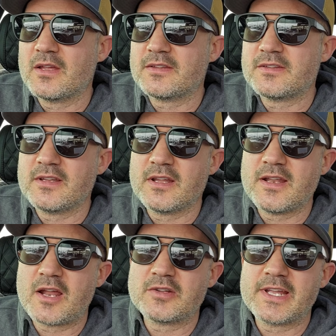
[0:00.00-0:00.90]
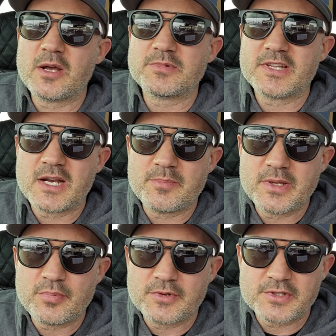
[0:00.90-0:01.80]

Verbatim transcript: it's not only helped a lot of people,